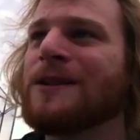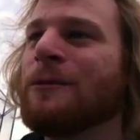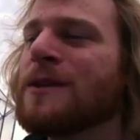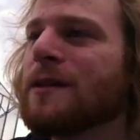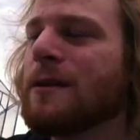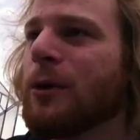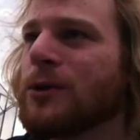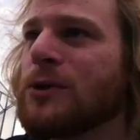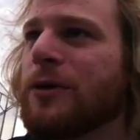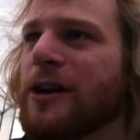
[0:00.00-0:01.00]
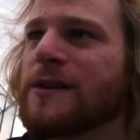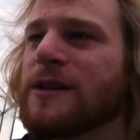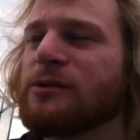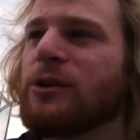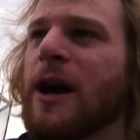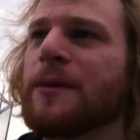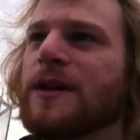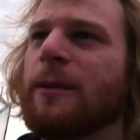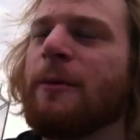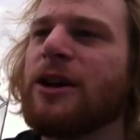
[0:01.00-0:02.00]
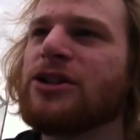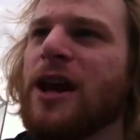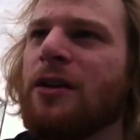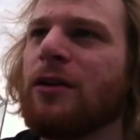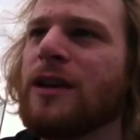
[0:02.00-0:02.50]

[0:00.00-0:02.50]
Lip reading: I recently broke 2,000 subscribers on my main channel,